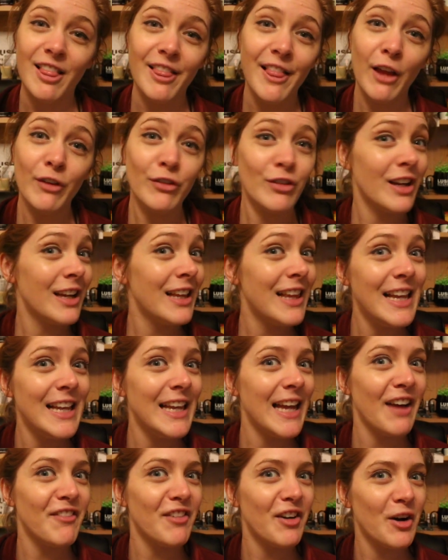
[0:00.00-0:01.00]
Lush
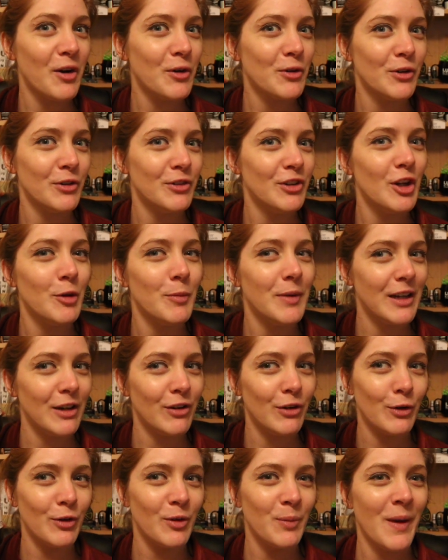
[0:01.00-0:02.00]
clearly have a hold on you
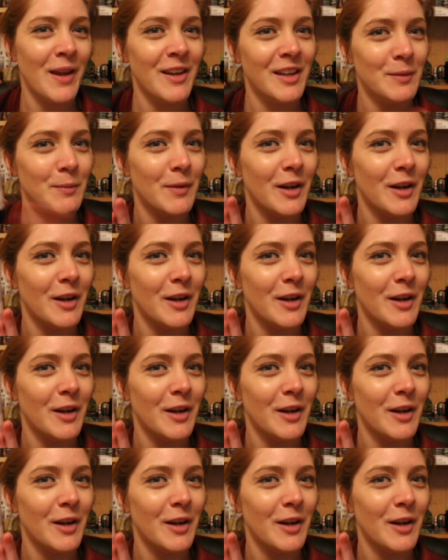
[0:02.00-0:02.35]
because you're spending